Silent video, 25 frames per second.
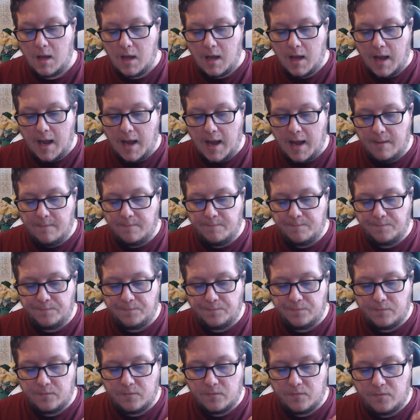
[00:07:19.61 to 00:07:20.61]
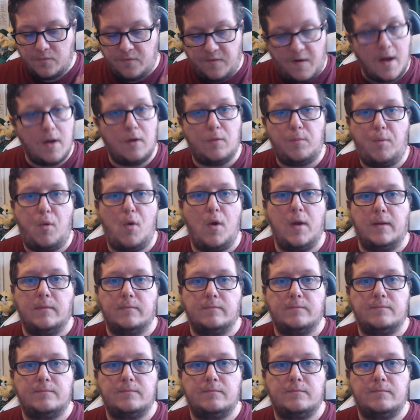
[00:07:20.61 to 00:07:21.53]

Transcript: Um, final point